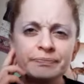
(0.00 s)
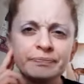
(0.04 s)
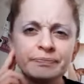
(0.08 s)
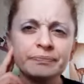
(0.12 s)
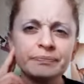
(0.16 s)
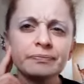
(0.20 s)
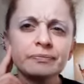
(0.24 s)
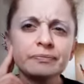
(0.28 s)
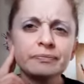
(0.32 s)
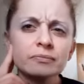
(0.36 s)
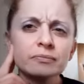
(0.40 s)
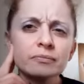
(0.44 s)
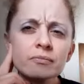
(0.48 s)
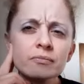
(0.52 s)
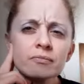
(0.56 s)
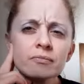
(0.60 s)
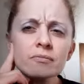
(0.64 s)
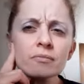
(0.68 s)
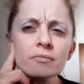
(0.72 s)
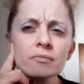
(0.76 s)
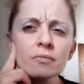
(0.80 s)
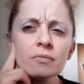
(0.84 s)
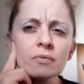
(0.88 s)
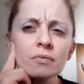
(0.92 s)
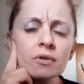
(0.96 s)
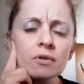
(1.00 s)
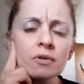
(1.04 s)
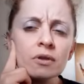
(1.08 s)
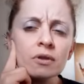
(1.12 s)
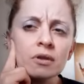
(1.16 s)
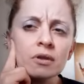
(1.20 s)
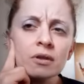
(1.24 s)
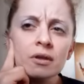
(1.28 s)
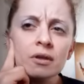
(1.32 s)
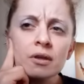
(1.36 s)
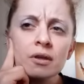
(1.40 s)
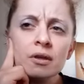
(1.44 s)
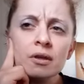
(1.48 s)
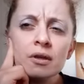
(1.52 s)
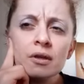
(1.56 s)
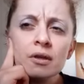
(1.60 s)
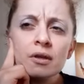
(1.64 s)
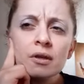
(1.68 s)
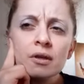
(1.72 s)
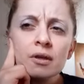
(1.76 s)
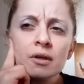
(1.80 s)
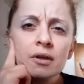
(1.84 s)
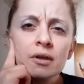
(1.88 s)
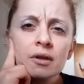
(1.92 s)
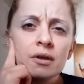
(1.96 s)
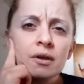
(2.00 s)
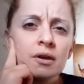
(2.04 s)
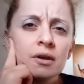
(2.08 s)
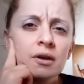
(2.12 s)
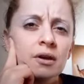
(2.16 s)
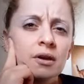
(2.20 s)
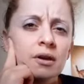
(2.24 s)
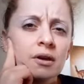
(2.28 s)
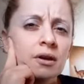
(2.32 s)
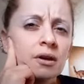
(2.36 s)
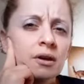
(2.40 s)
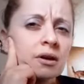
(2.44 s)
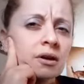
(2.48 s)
No one is speaking in this clip.